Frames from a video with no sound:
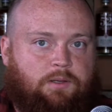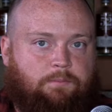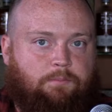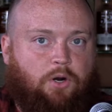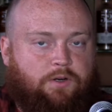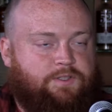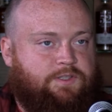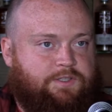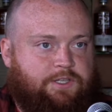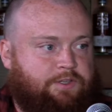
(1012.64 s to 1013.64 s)
marks
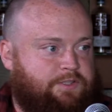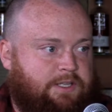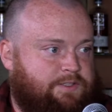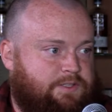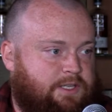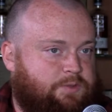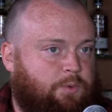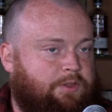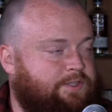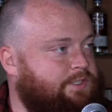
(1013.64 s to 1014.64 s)
the series. That's
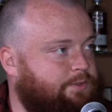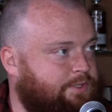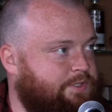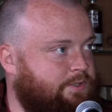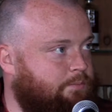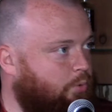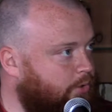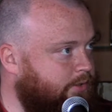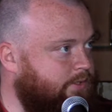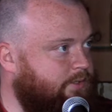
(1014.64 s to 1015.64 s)
why the series is
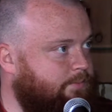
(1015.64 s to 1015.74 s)
important.